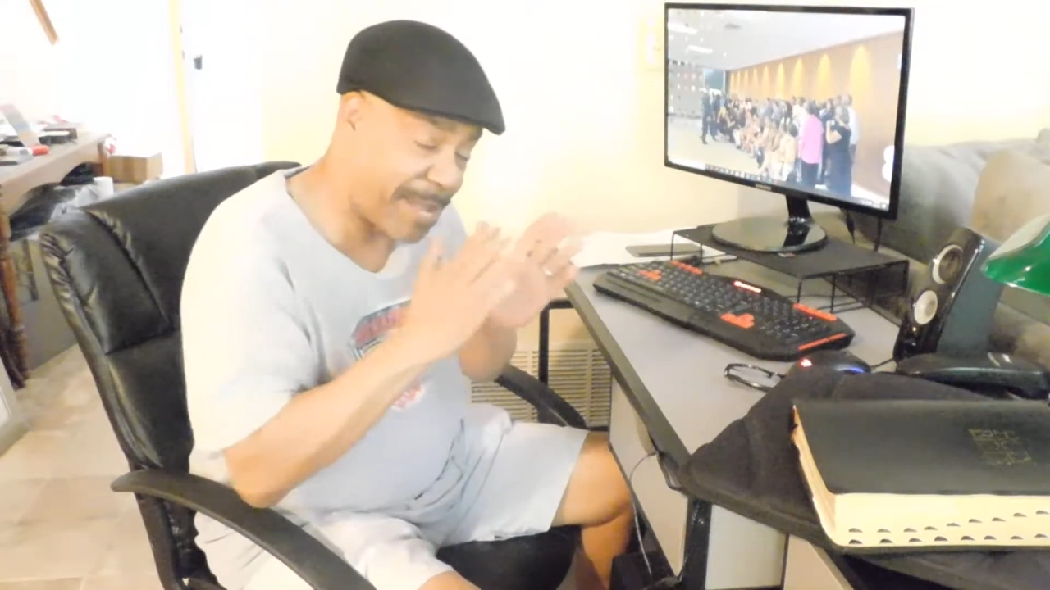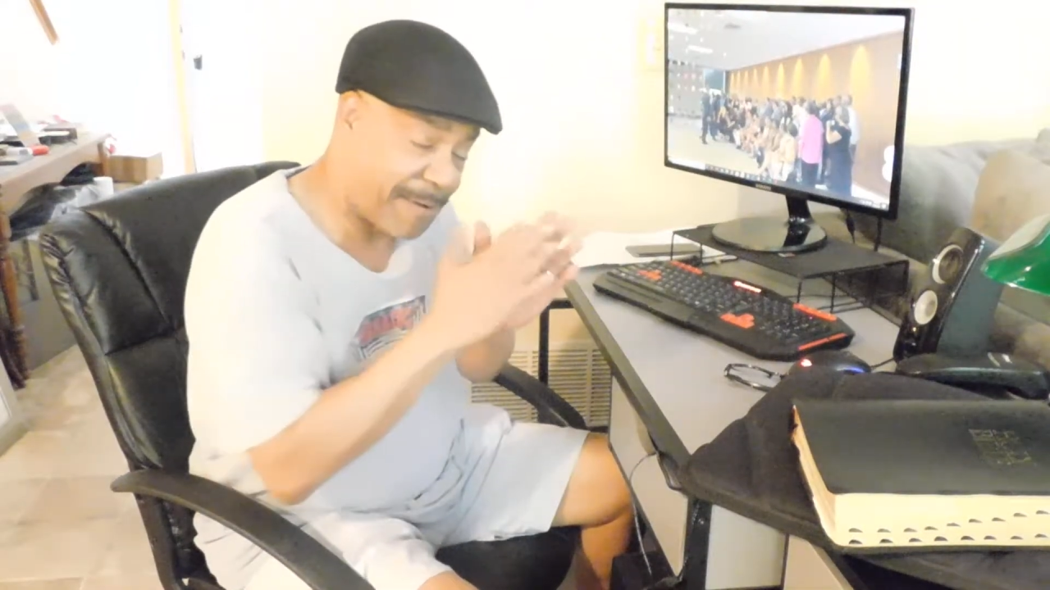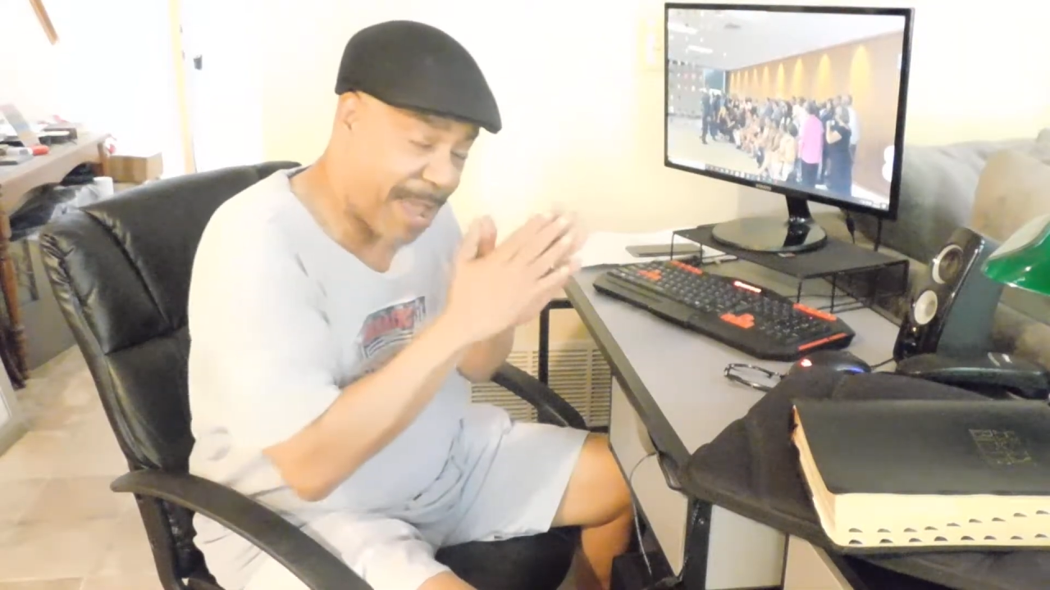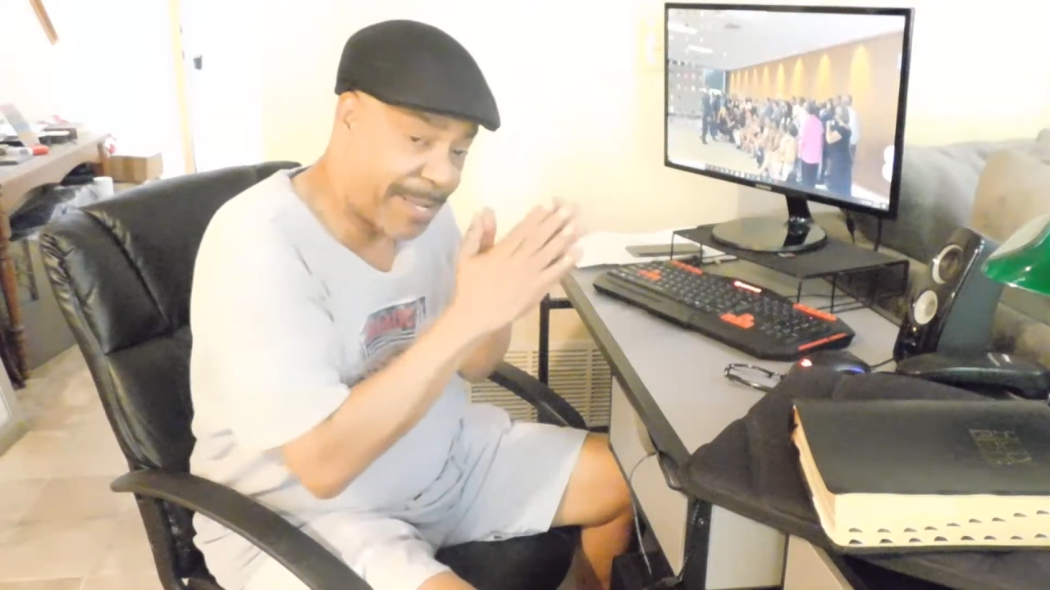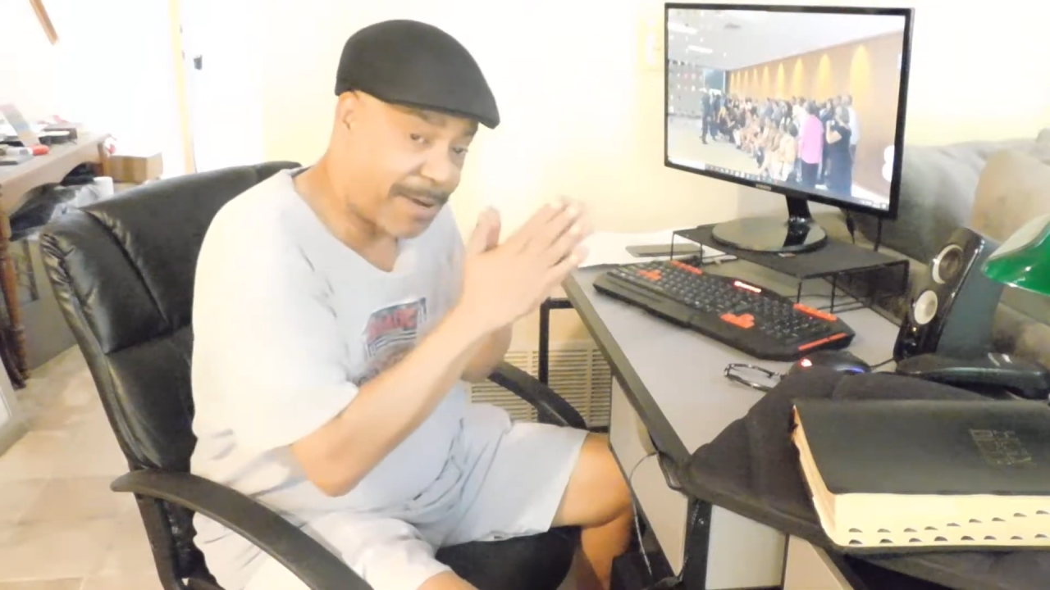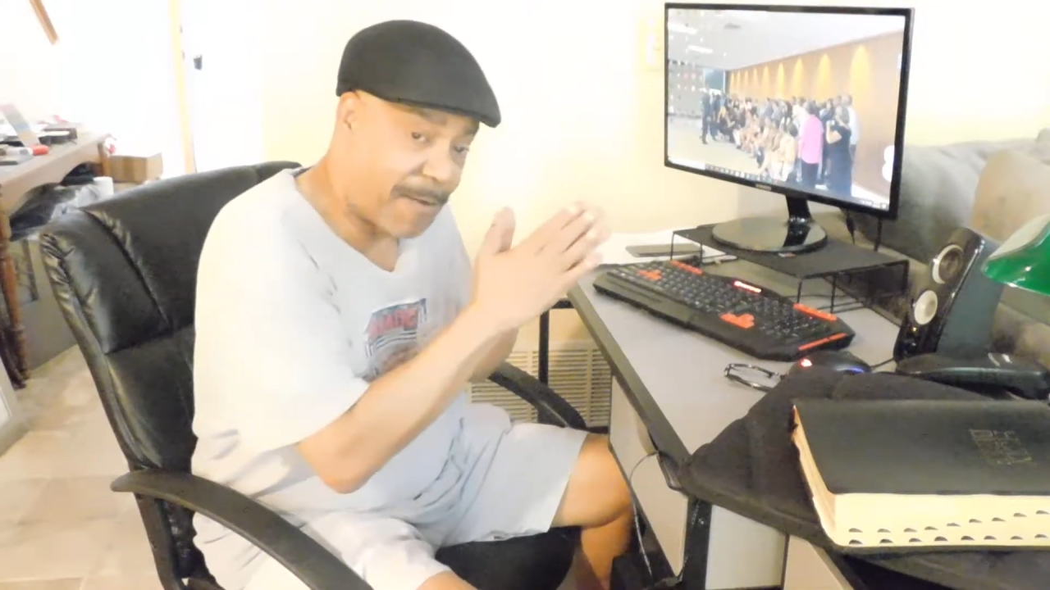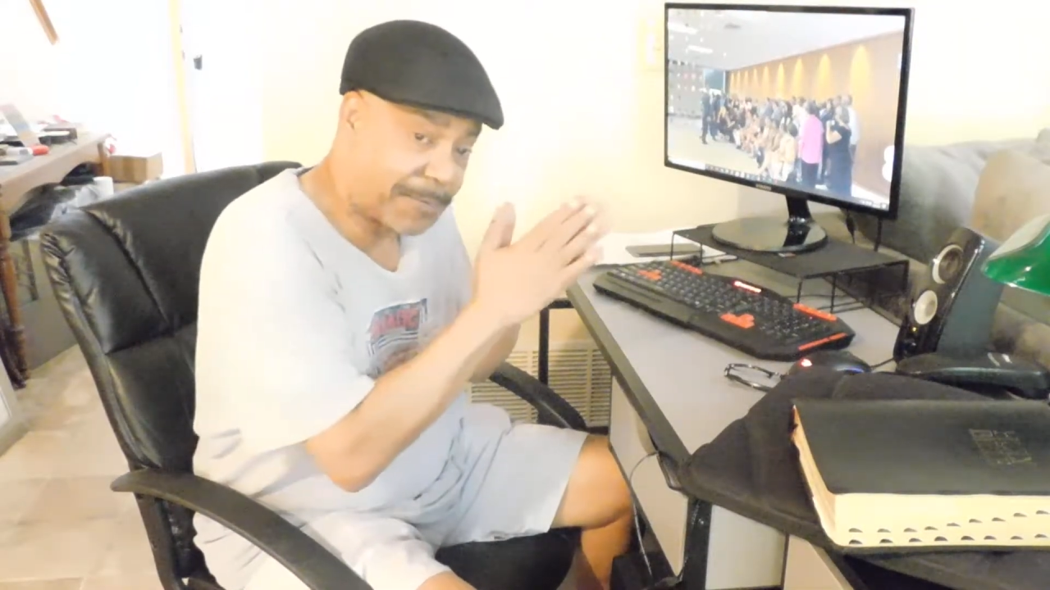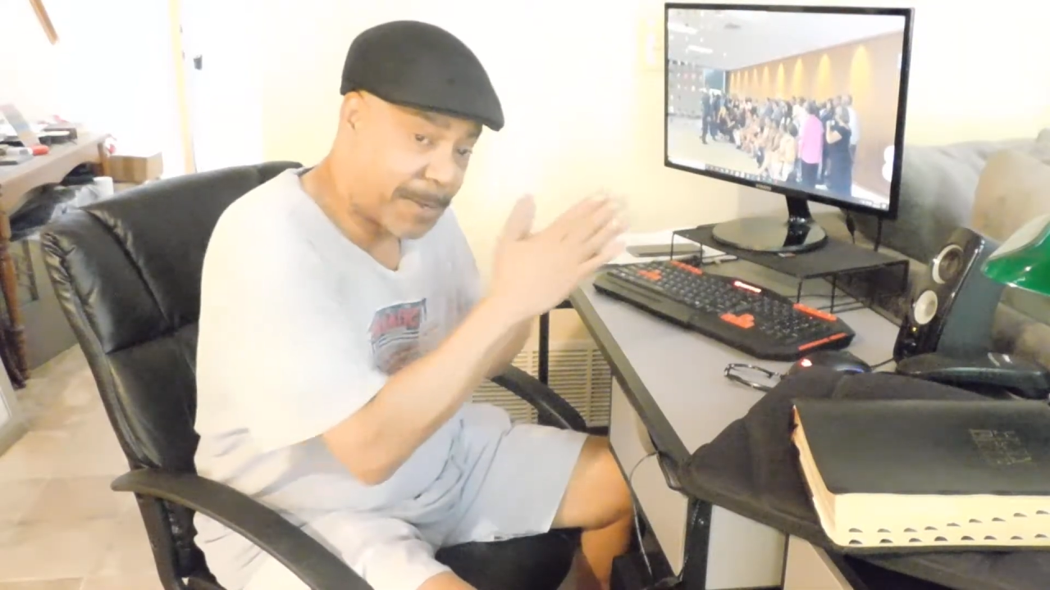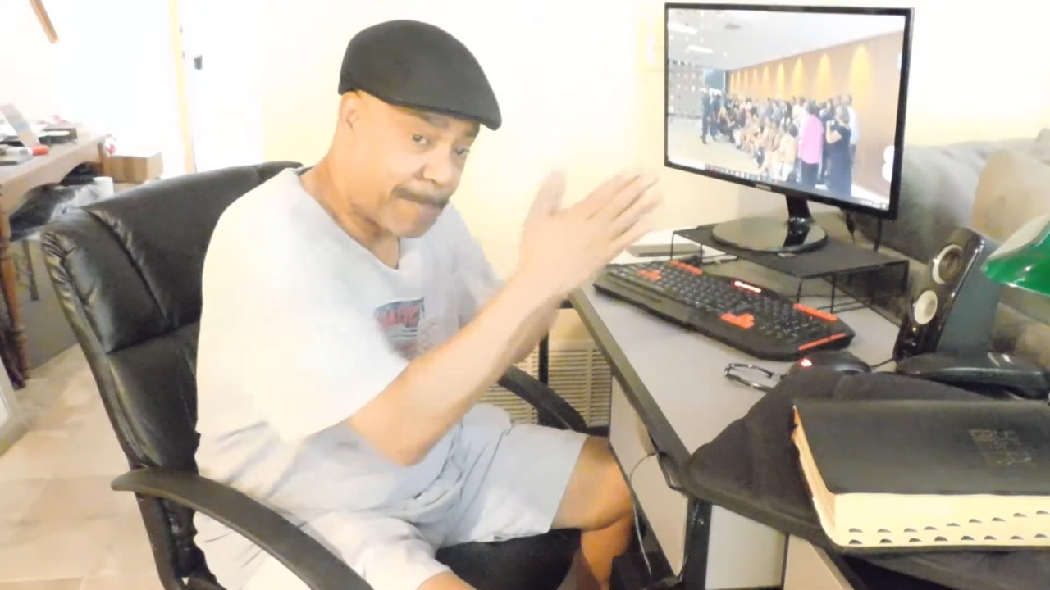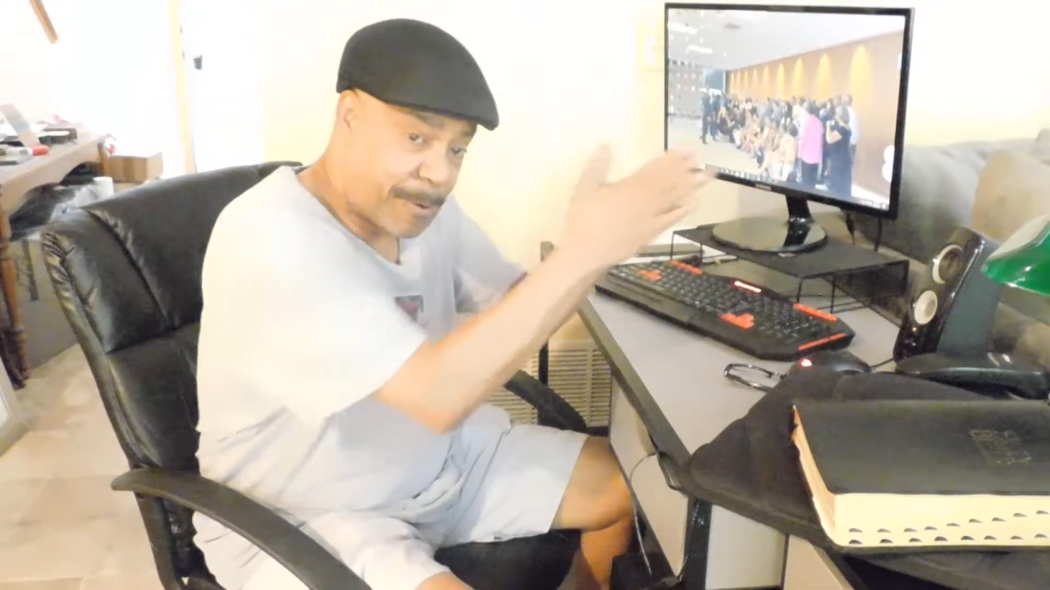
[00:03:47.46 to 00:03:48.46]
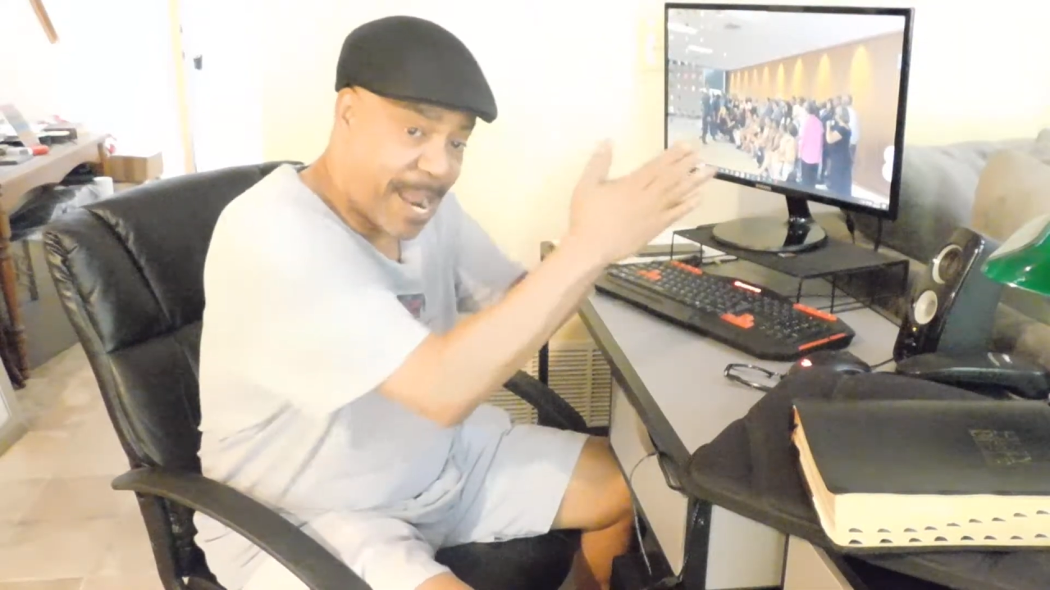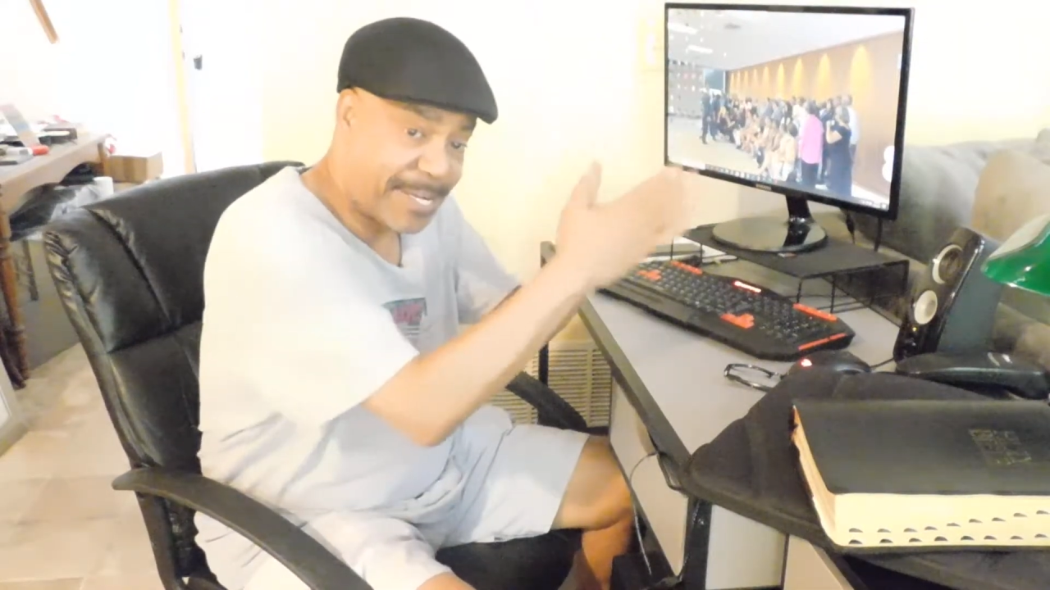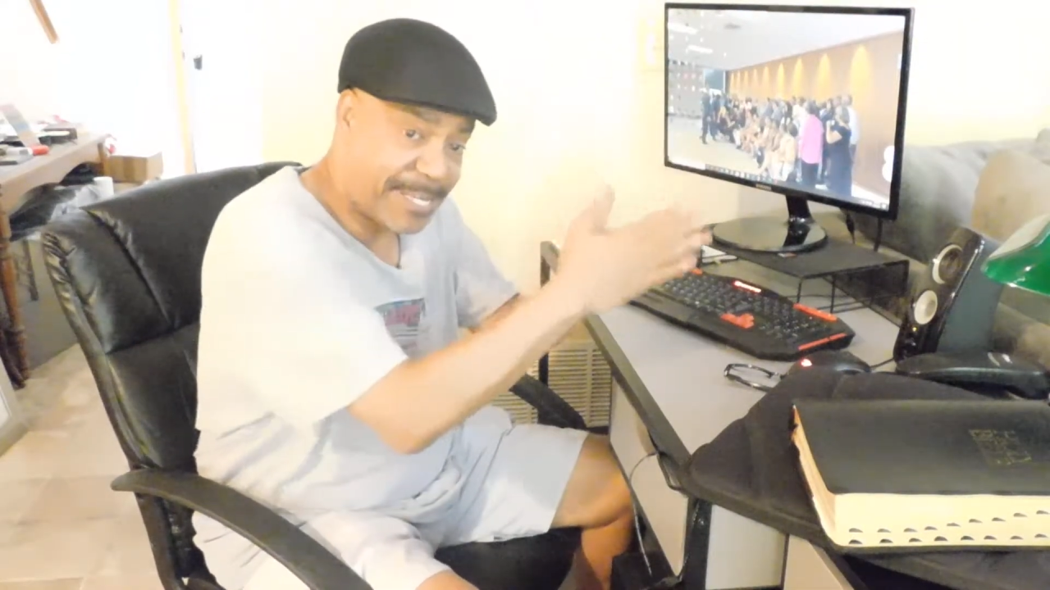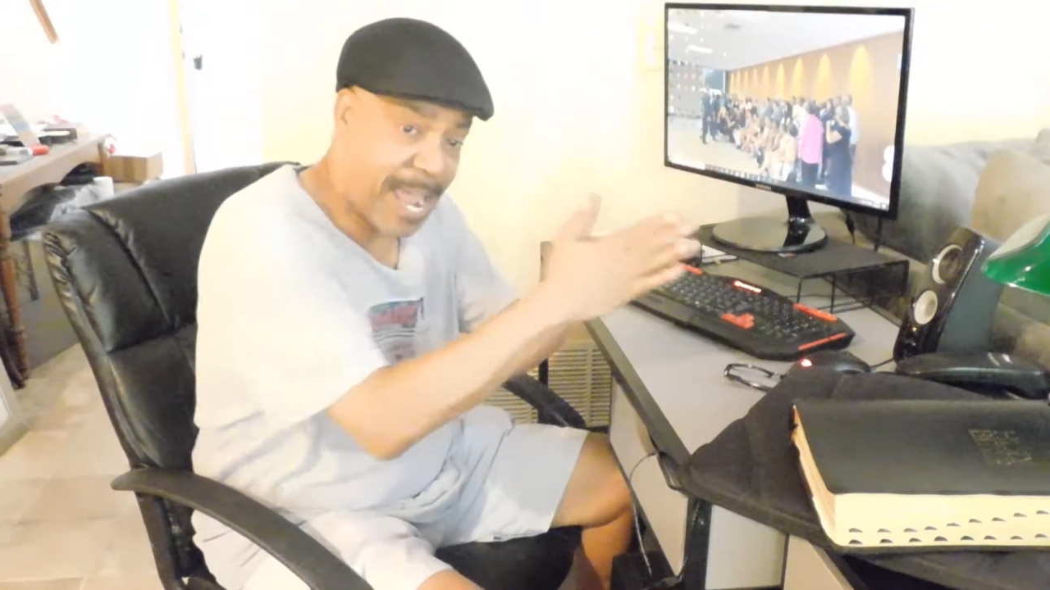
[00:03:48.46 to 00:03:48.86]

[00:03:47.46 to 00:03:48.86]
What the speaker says: out I can also branch